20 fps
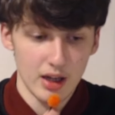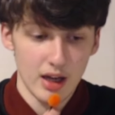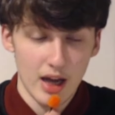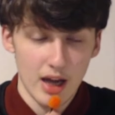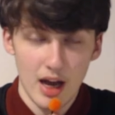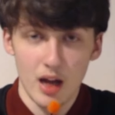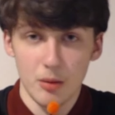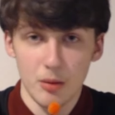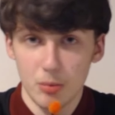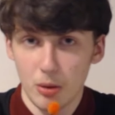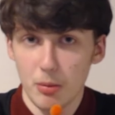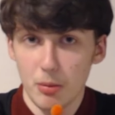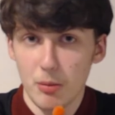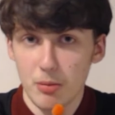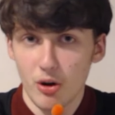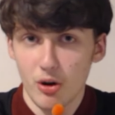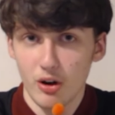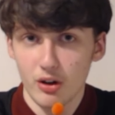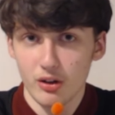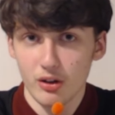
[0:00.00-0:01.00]
and Bobby
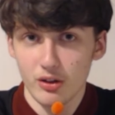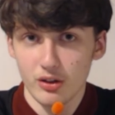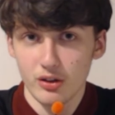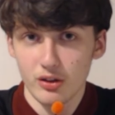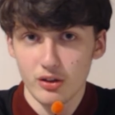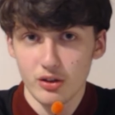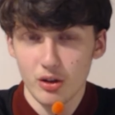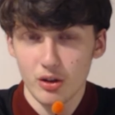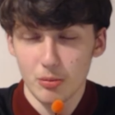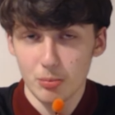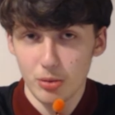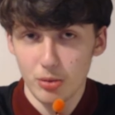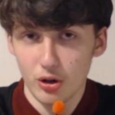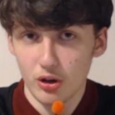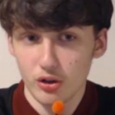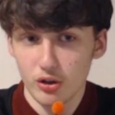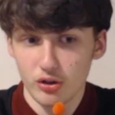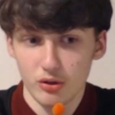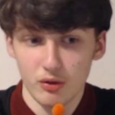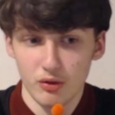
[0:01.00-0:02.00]
Poynton's
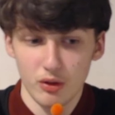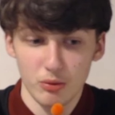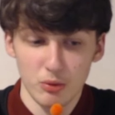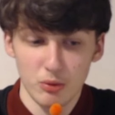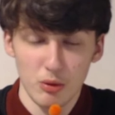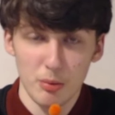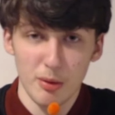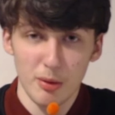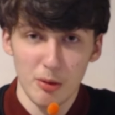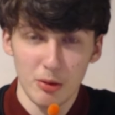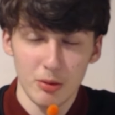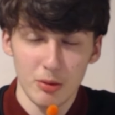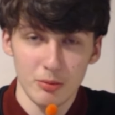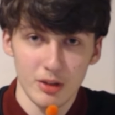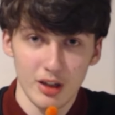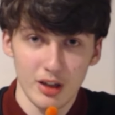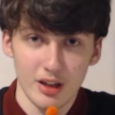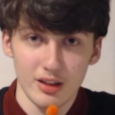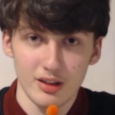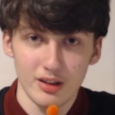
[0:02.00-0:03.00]
composure that we were probably
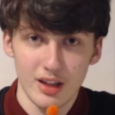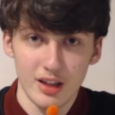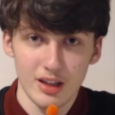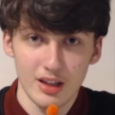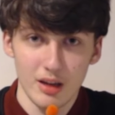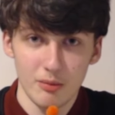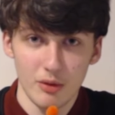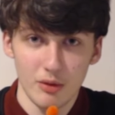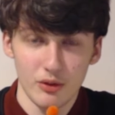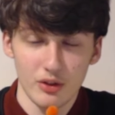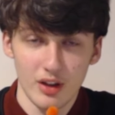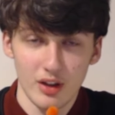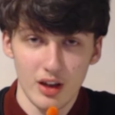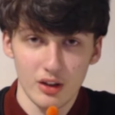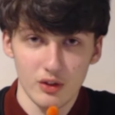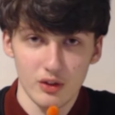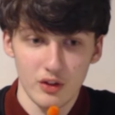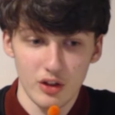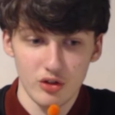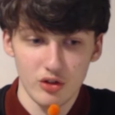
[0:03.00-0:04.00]
lacking with
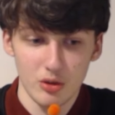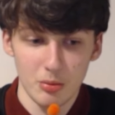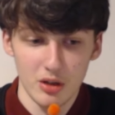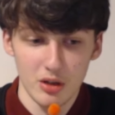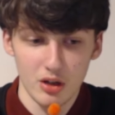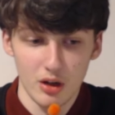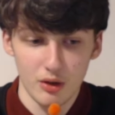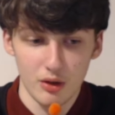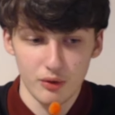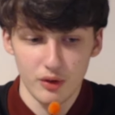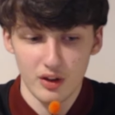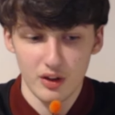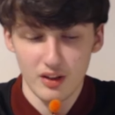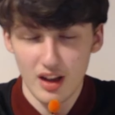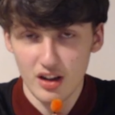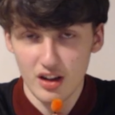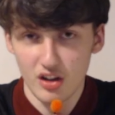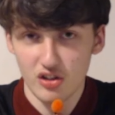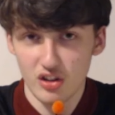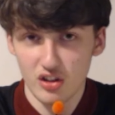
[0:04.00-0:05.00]
Sarcevic coming off, his
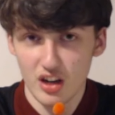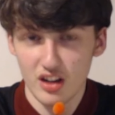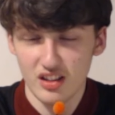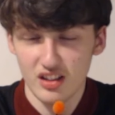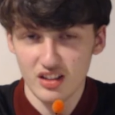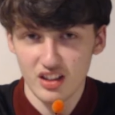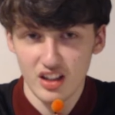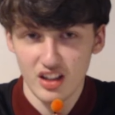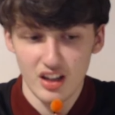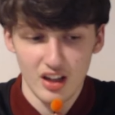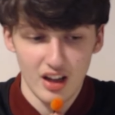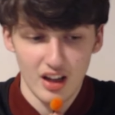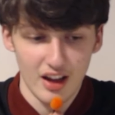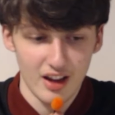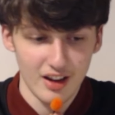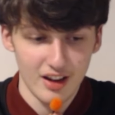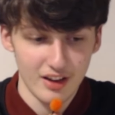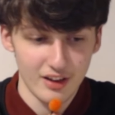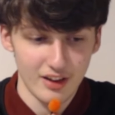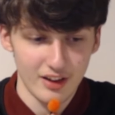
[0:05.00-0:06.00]
energy
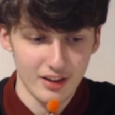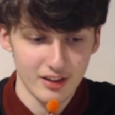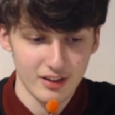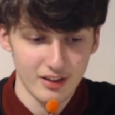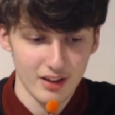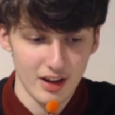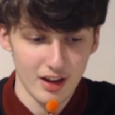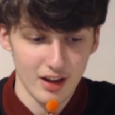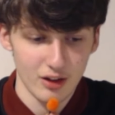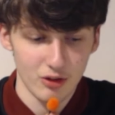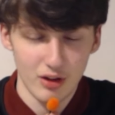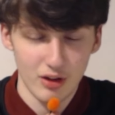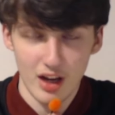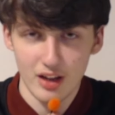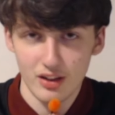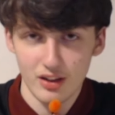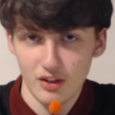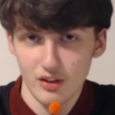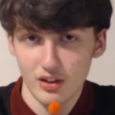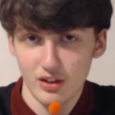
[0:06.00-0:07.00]
and his
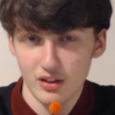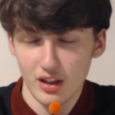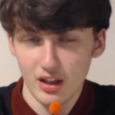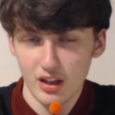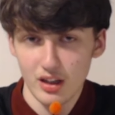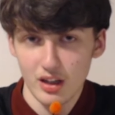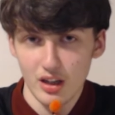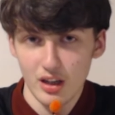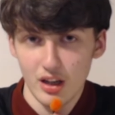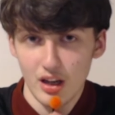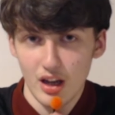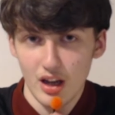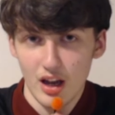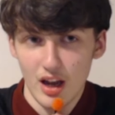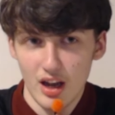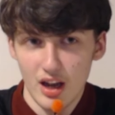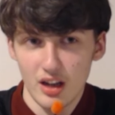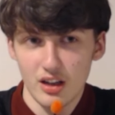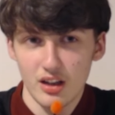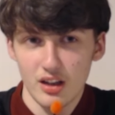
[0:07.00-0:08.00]
creativity.
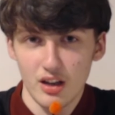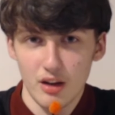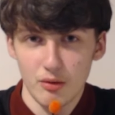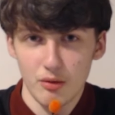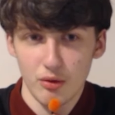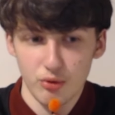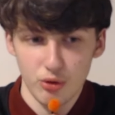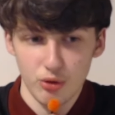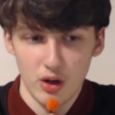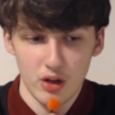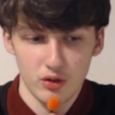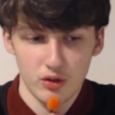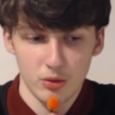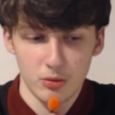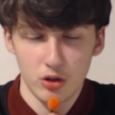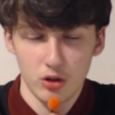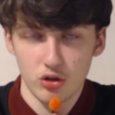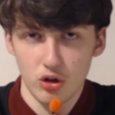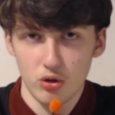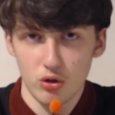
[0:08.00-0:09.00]
And there were 3
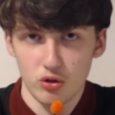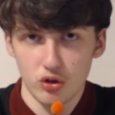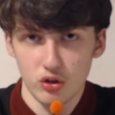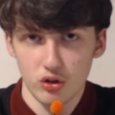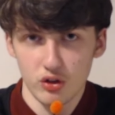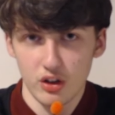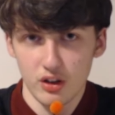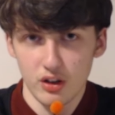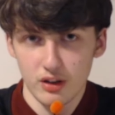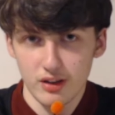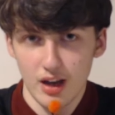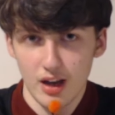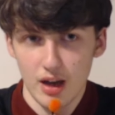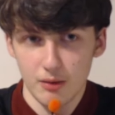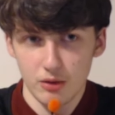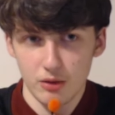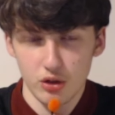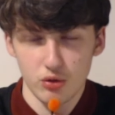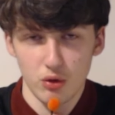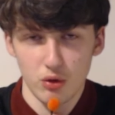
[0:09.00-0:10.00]
substitutions at the time,
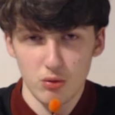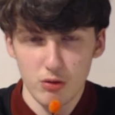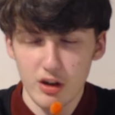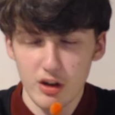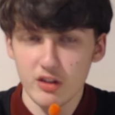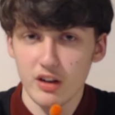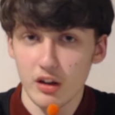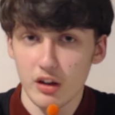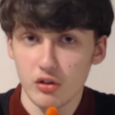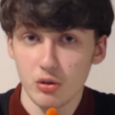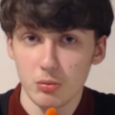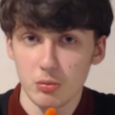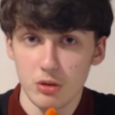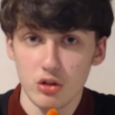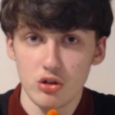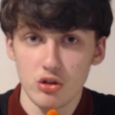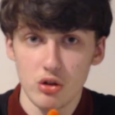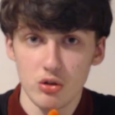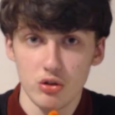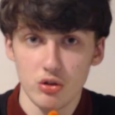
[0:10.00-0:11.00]
which were risky
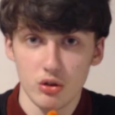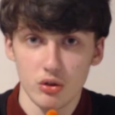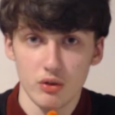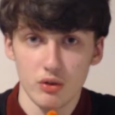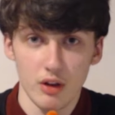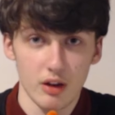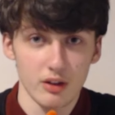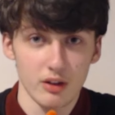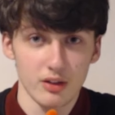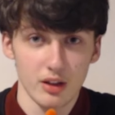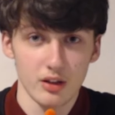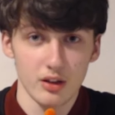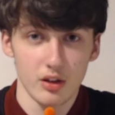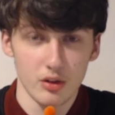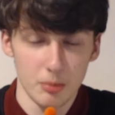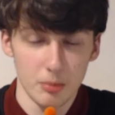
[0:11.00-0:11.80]
substitutions for Alexander to